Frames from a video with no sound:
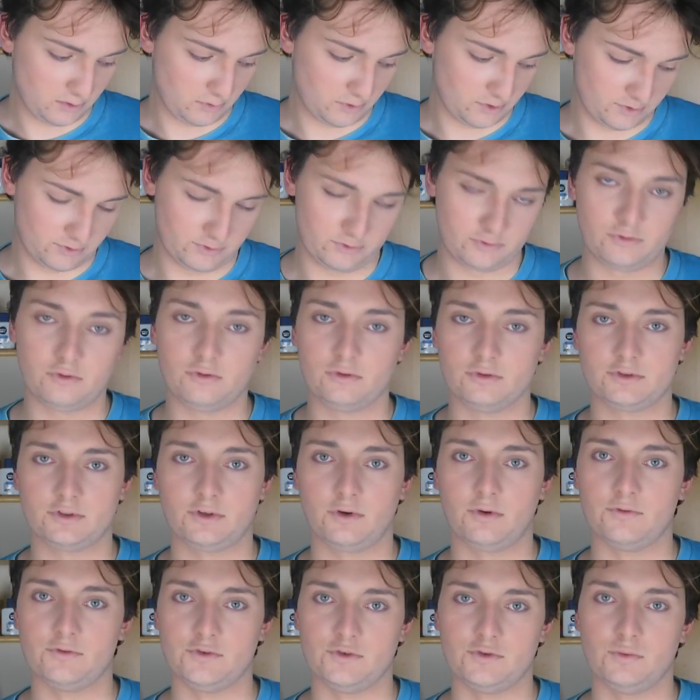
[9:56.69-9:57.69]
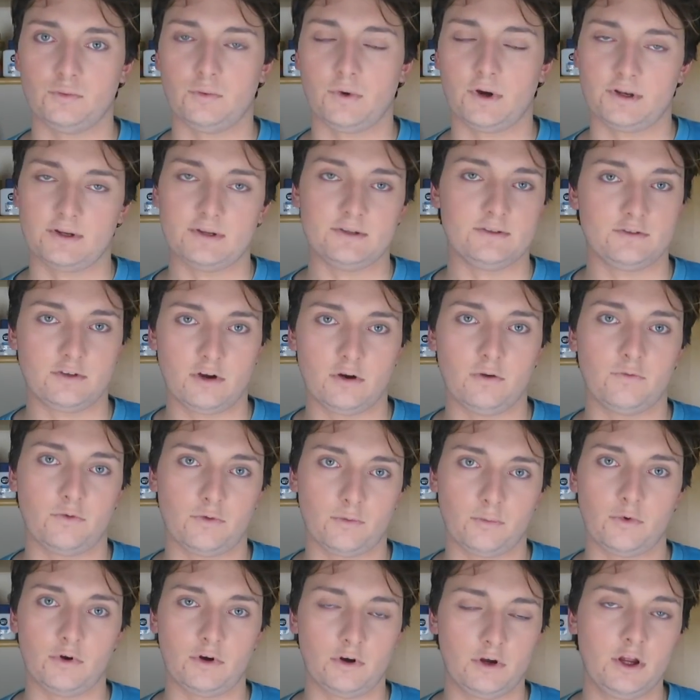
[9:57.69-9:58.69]
Whereas your cool tone, you want to go
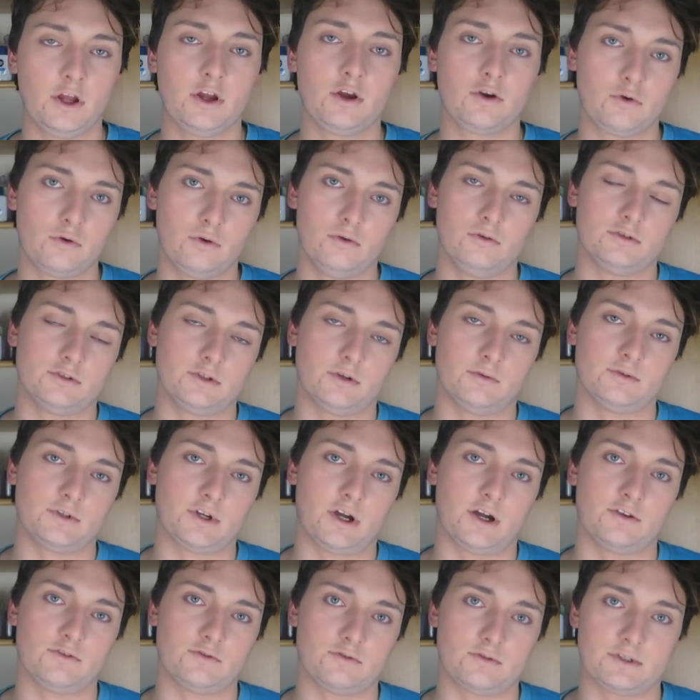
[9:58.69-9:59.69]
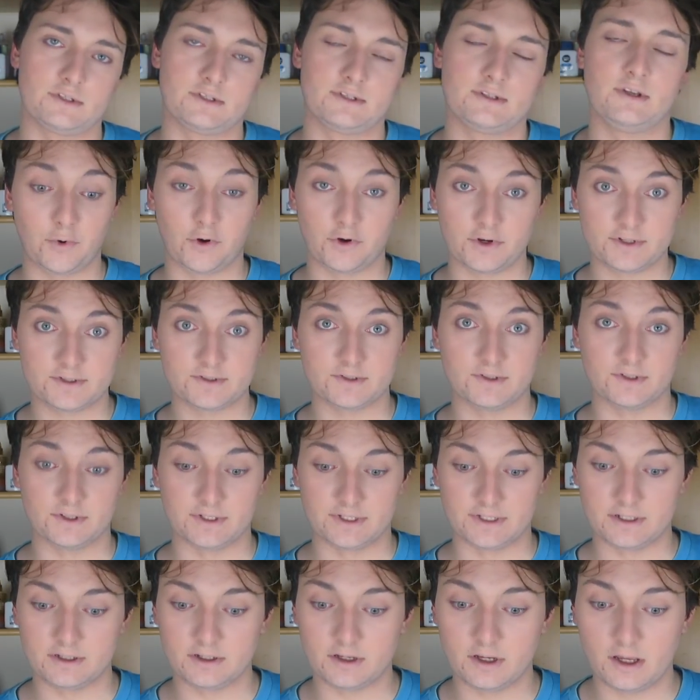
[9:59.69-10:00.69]
for more cool toned contours.
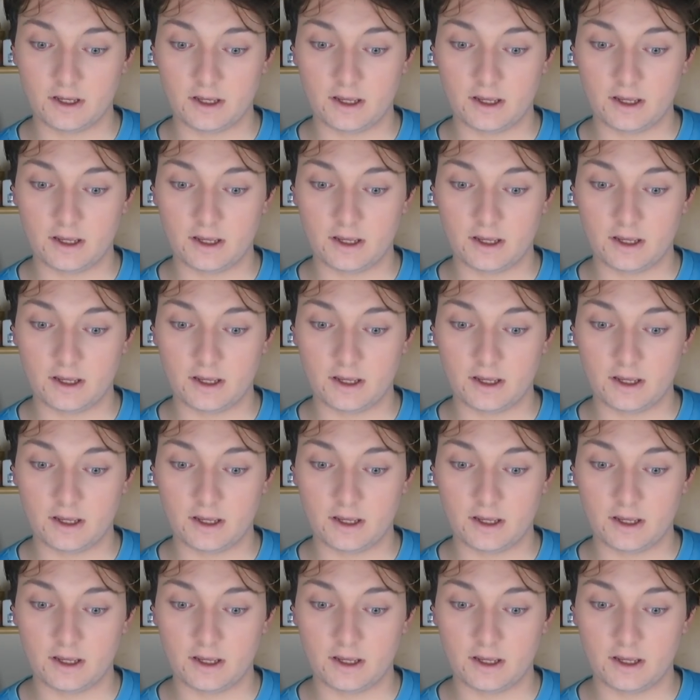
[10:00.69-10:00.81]
Personally,